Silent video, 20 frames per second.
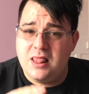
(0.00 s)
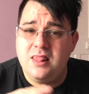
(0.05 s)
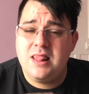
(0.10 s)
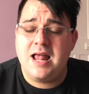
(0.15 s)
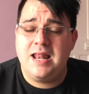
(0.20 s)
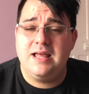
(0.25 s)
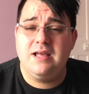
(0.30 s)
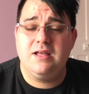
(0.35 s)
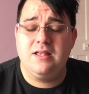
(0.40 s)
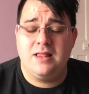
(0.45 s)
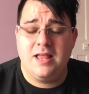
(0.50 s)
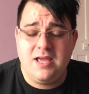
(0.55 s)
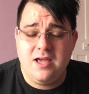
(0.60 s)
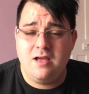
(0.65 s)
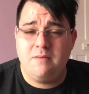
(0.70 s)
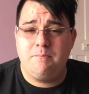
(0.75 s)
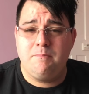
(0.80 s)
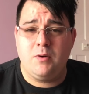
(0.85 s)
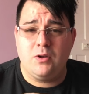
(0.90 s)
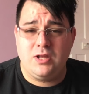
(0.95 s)
Let
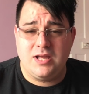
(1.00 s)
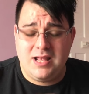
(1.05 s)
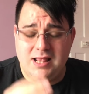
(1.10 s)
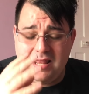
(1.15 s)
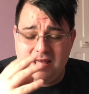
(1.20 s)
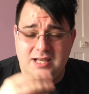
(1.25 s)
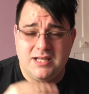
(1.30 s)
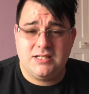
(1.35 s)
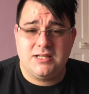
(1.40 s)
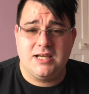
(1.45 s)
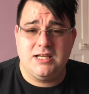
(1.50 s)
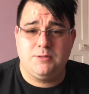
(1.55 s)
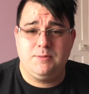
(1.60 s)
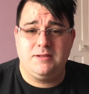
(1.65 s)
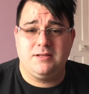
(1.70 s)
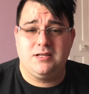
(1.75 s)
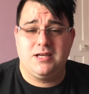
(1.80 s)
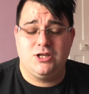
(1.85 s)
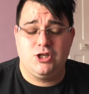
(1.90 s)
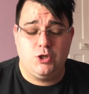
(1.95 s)
your body and let your taste
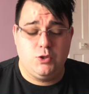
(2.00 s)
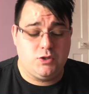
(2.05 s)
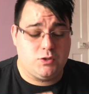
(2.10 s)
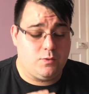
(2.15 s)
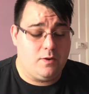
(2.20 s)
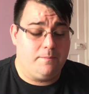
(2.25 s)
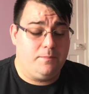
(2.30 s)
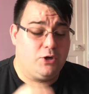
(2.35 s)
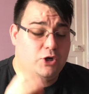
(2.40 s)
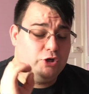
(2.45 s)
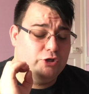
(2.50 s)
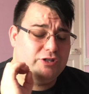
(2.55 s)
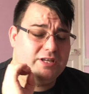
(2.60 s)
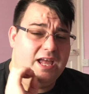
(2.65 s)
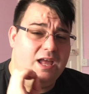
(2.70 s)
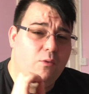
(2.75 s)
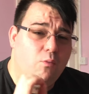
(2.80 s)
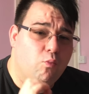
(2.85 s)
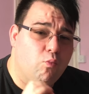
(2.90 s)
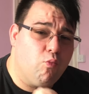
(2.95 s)
buds get used to it, because
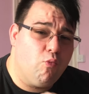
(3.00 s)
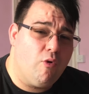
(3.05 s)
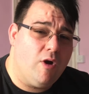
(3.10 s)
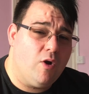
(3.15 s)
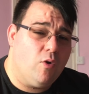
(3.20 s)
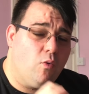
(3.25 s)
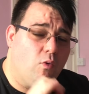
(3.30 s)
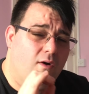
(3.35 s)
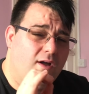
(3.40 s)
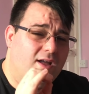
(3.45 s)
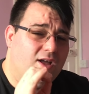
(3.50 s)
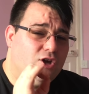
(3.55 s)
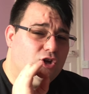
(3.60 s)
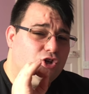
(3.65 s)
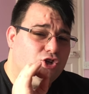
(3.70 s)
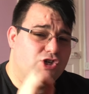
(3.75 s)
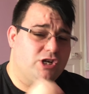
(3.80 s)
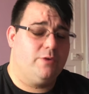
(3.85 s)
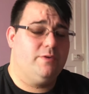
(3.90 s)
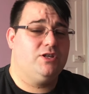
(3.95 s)
it will
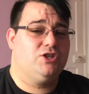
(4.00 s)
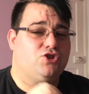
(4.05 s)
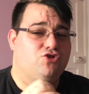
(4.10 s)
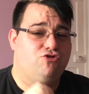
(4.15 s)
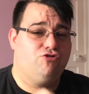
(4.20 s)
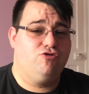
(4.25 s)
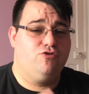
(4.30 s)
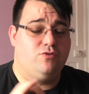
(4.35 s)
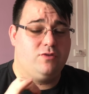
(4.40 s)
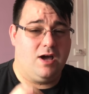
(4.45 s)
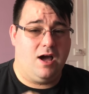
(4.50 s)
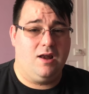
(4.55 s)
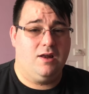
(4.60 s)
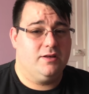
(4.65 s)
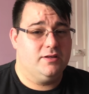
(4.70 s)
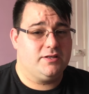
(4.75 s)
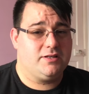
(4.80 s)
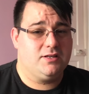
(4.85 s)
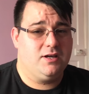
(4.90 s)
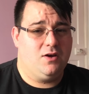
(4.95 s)
show its true
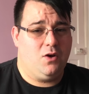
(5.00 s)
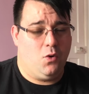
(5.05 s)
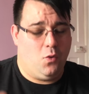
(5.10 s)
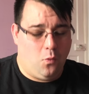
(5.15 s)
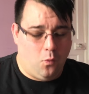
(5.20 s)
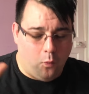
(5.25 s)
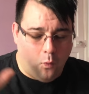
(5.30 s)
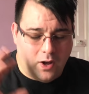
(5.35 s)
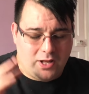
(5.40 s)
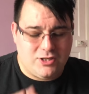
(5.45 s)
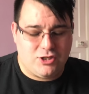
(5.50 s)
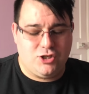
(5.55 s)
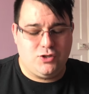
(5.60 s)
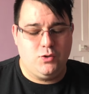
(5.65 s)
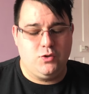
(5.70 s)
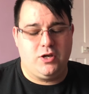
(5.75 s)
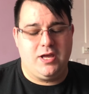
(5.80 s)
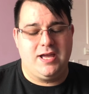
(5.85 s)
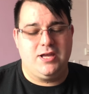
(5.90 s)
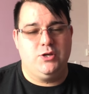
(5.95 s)
colours once
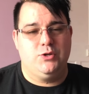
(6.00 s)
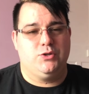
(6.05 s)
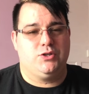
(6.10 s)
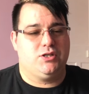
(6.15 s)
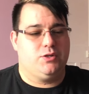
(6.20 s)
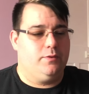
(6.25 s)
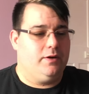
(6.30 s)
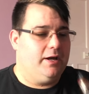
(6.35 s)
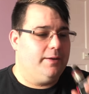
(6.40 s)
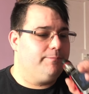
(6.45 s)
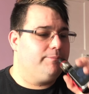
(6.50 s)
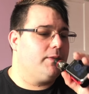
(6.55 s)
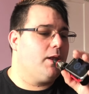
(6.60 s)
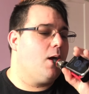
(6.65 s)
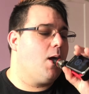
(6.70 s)
you get used to it.